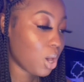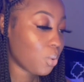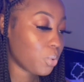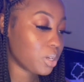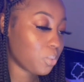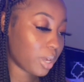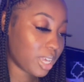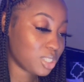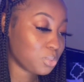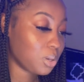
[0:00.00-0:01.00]
We'll
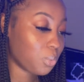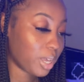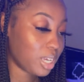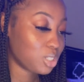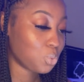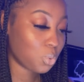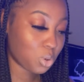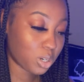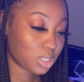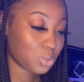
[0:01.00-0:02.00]
wage
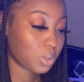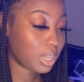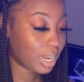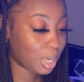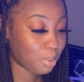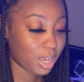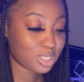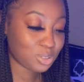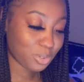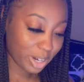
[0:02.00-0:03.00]
war to reclaim our
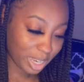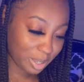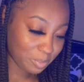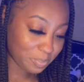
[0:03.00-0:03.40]
terrain."